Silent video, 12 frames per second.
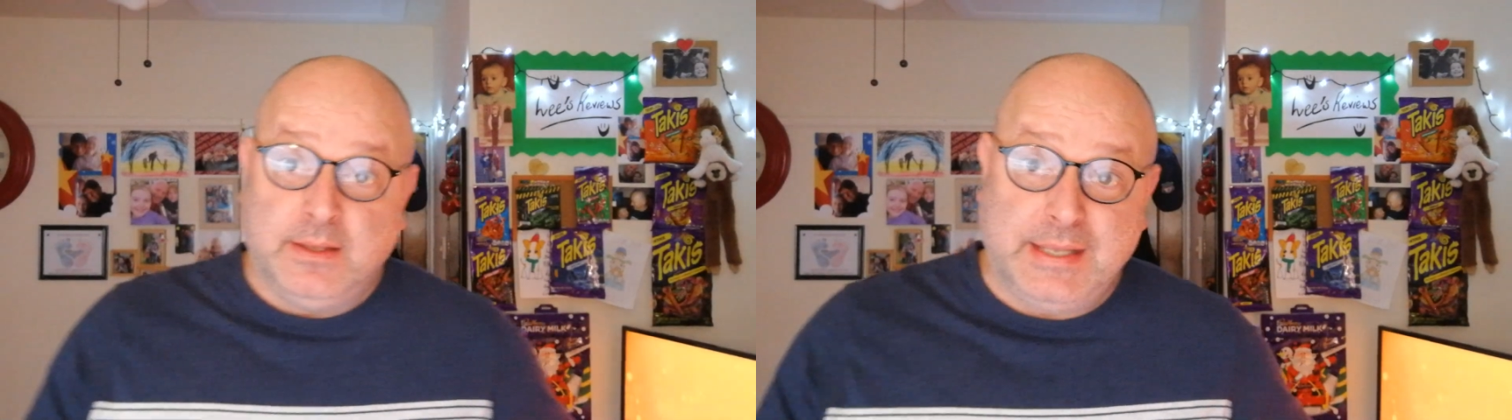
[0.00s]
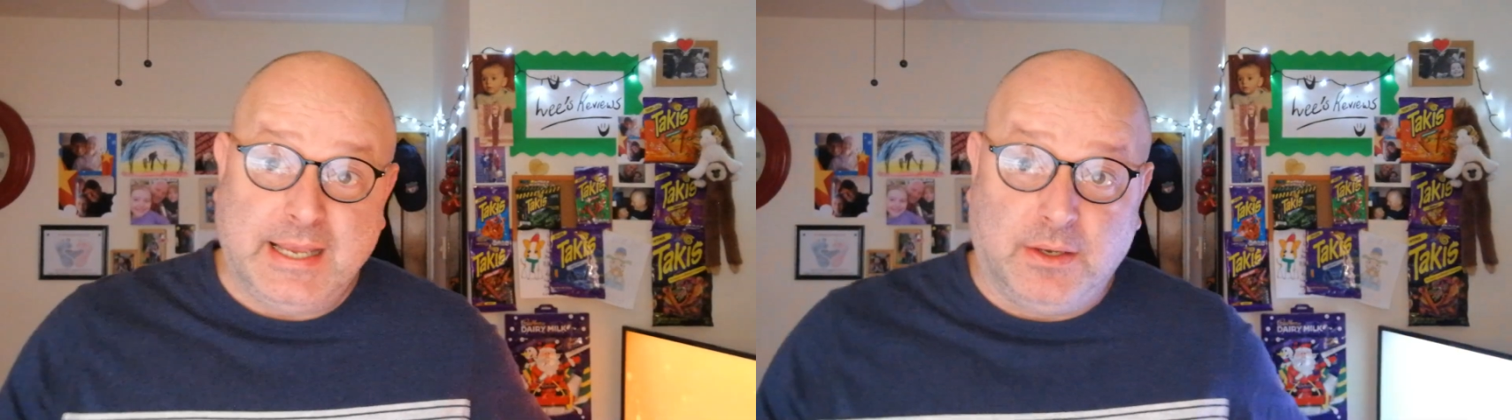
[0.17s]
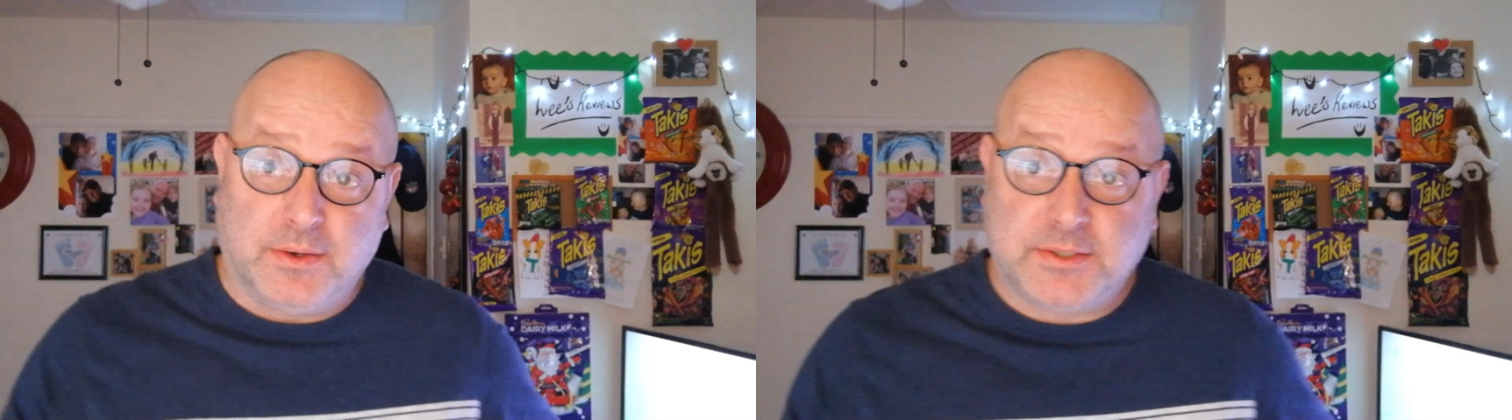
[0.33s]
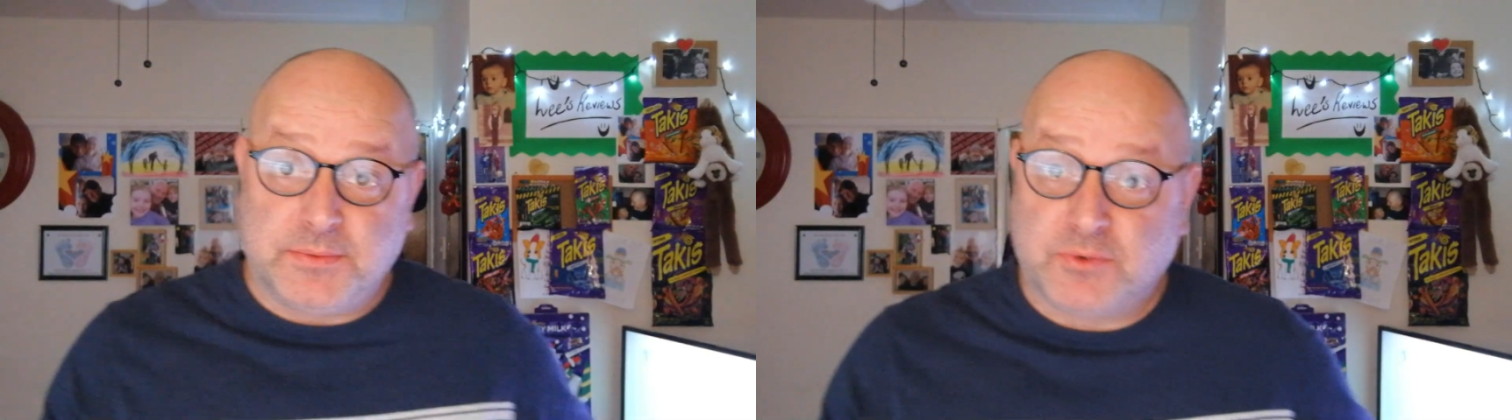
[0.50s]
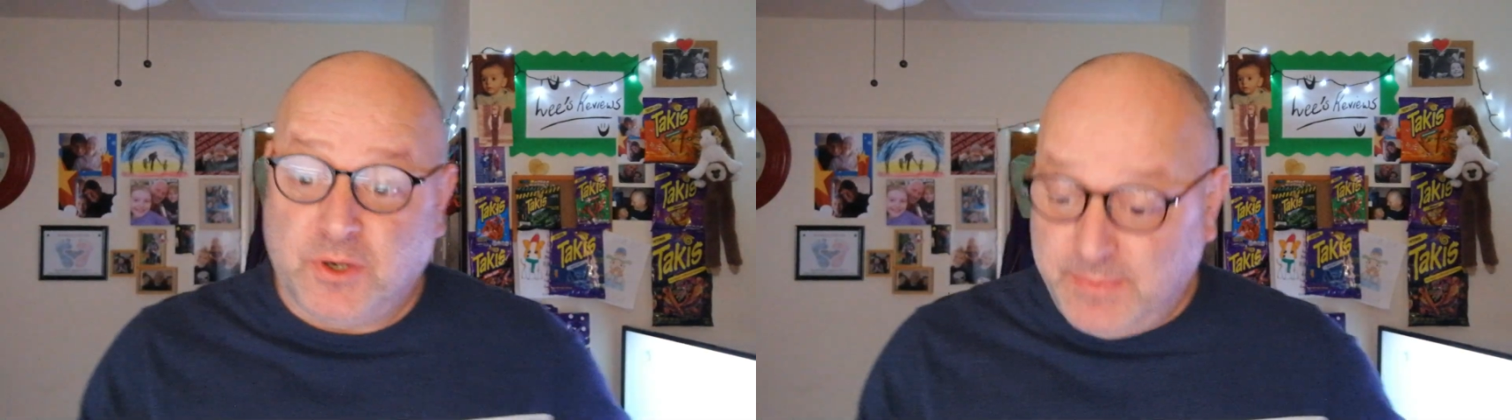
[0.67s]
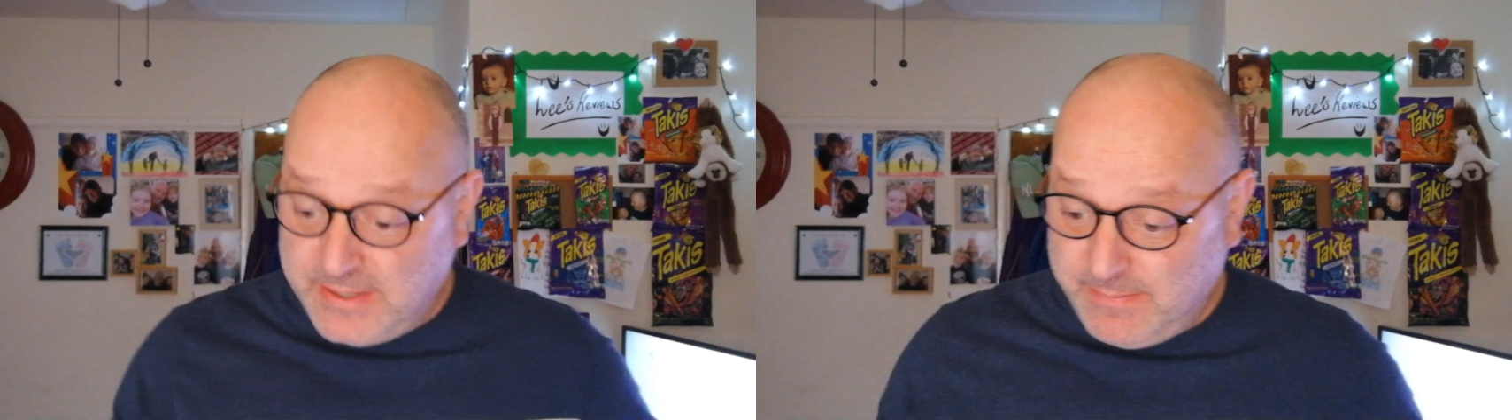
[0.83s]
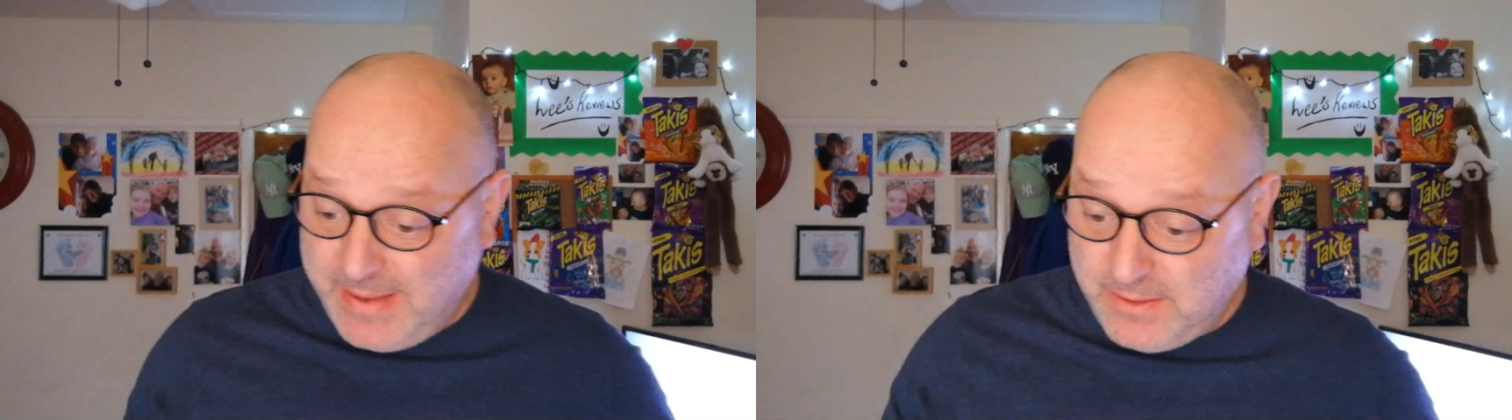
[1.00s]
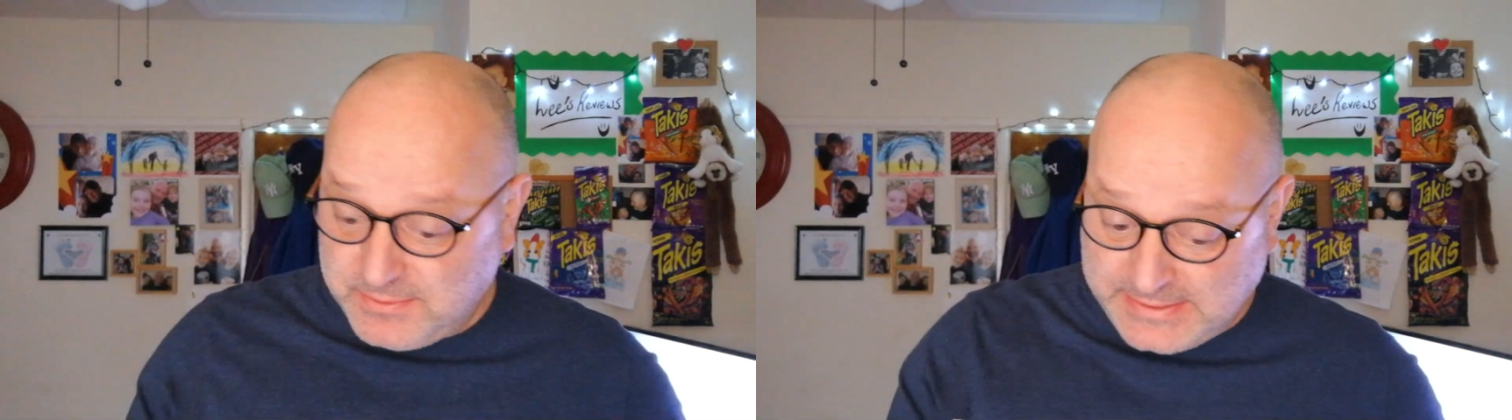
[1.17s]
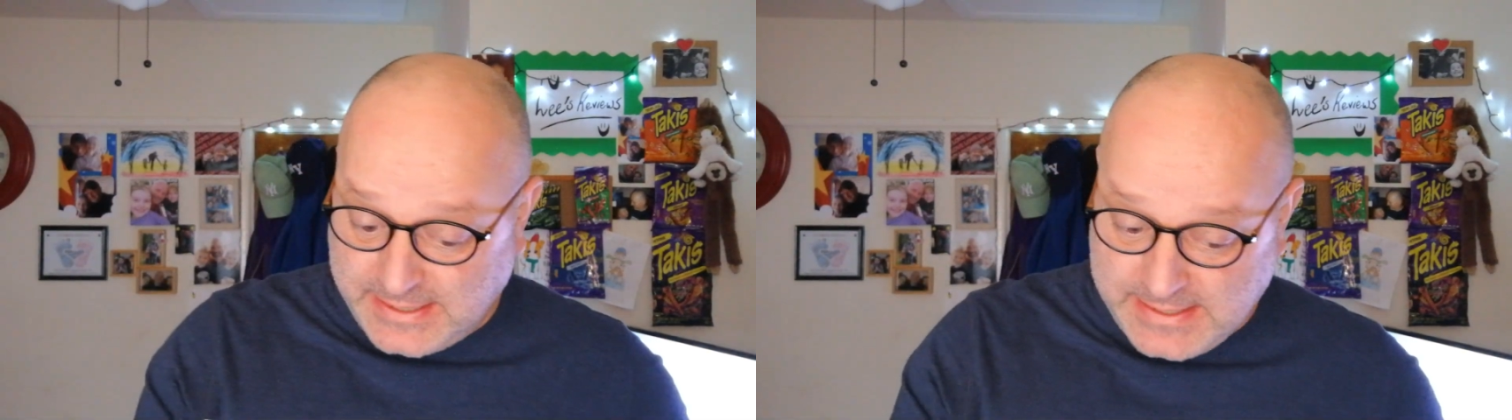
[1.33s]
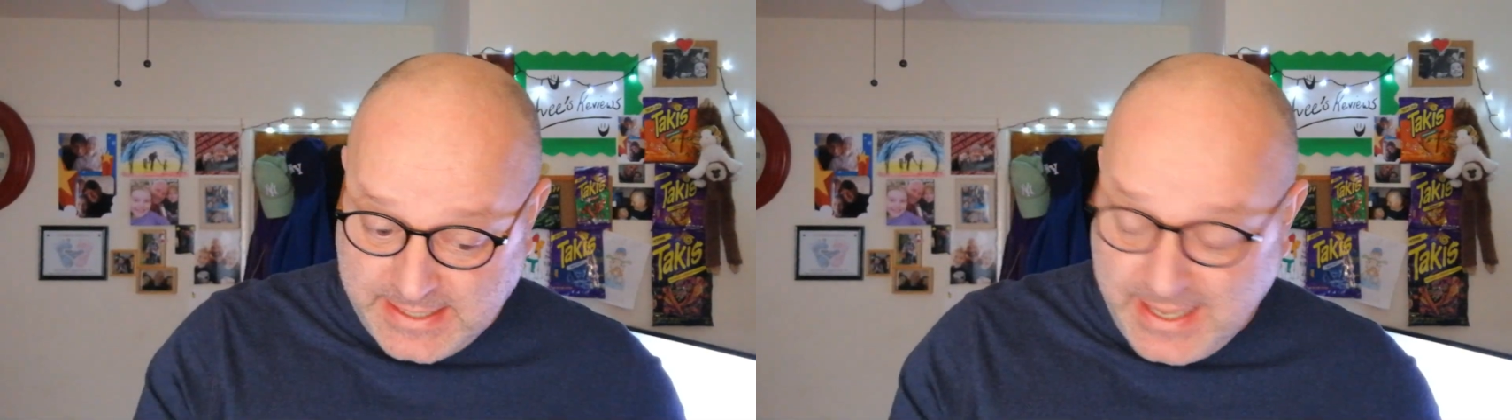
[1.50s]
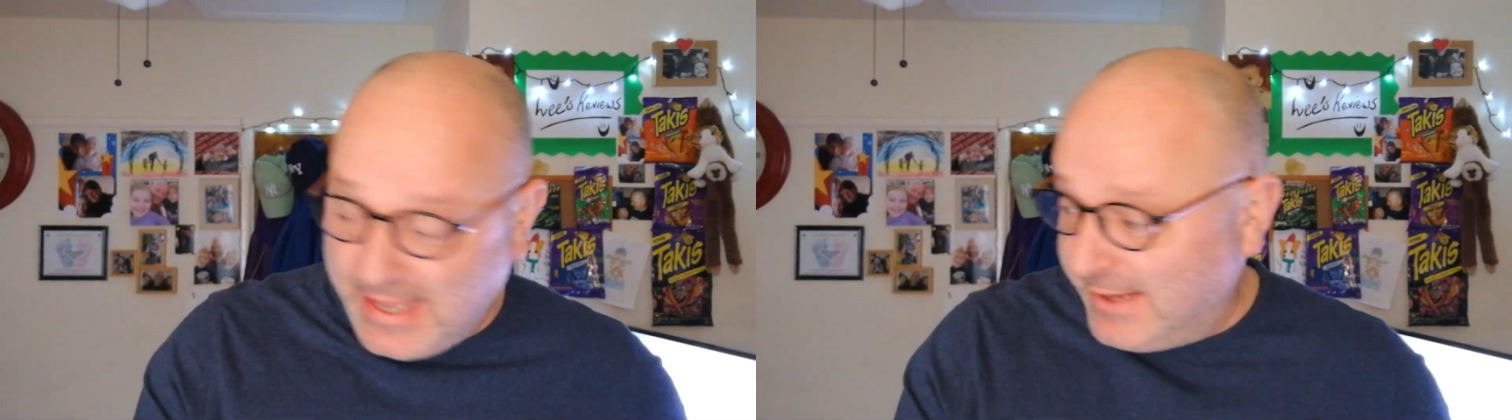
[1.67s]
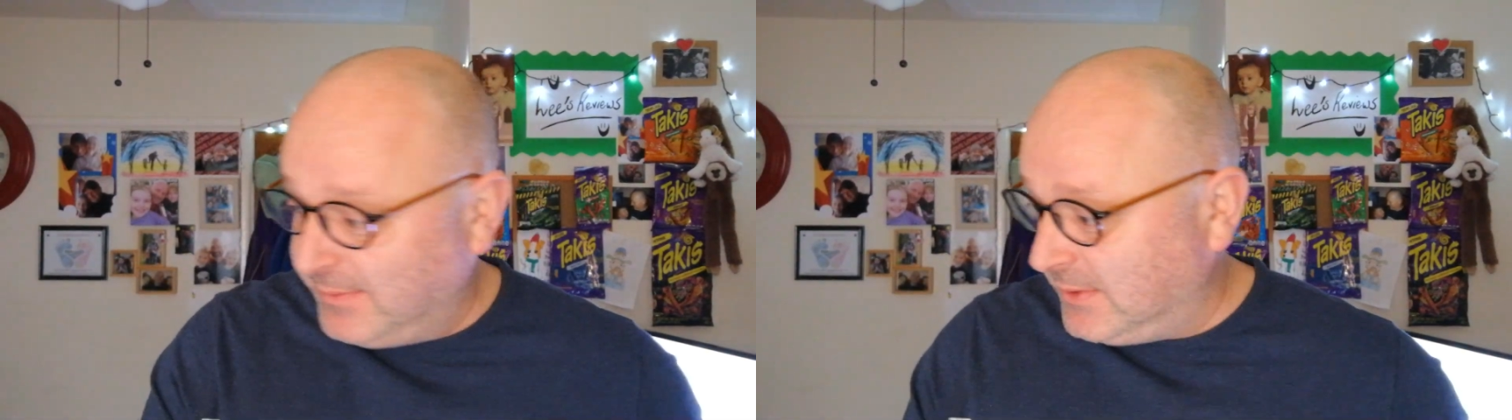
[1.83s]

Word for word: yeah, like, subscribe, hit the bell, take care,